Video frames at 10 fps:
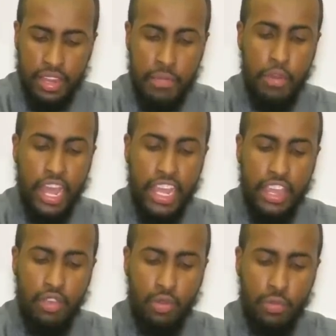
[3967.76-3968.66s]

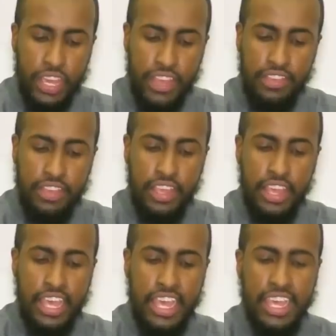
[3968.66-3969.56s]
Ayyub is
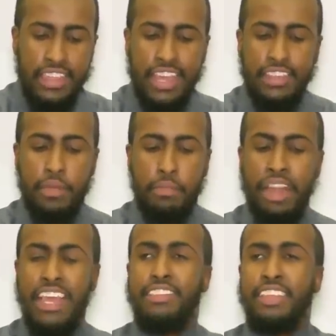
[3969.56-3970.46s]
that the
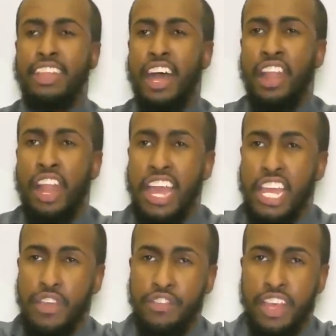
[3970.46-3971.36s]
blessing that Allah
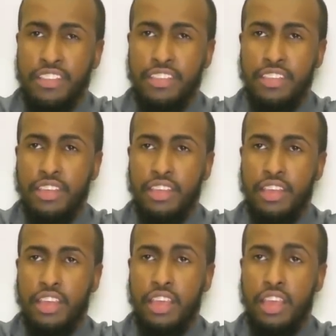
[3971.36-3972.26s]
gives us,
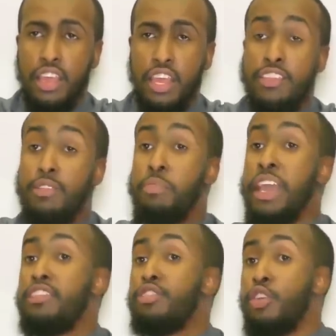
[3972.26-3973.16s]
it's
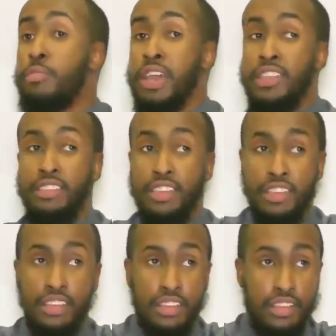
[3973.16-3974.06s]
based on mercy.
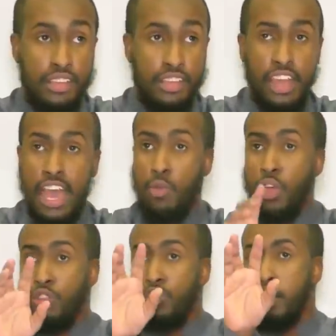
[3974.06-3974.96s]
I
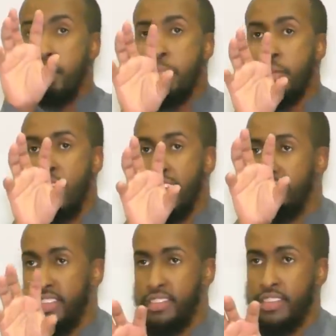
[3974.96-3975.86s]
want you to
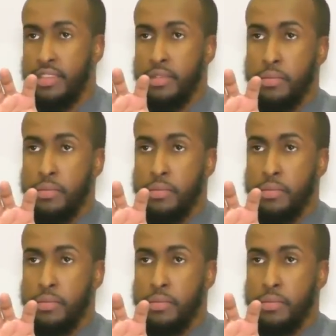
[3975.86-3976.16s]
memorize this.